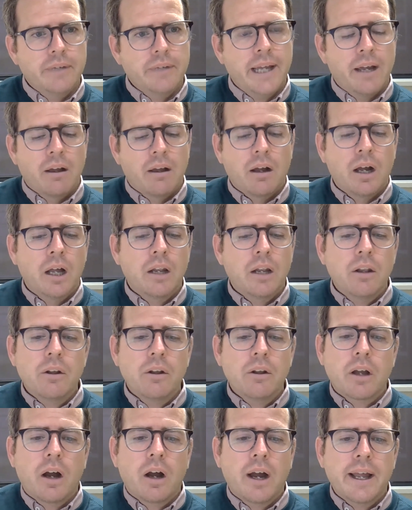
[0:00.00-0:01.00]
Yeah, so uh,
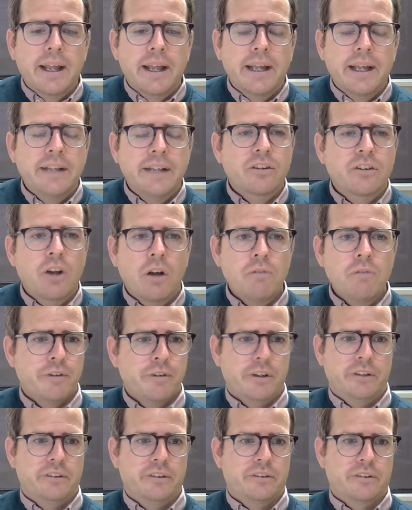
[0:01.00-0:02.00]
look, yeah, it's
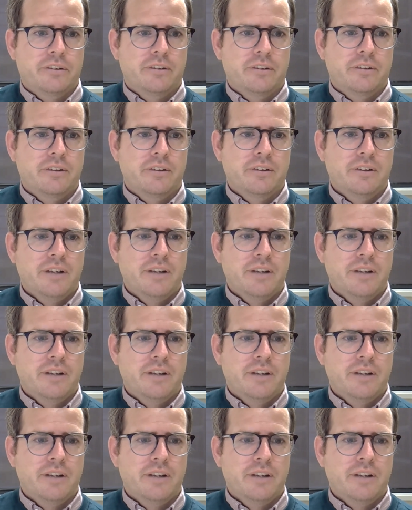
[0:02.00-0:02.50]
confidence.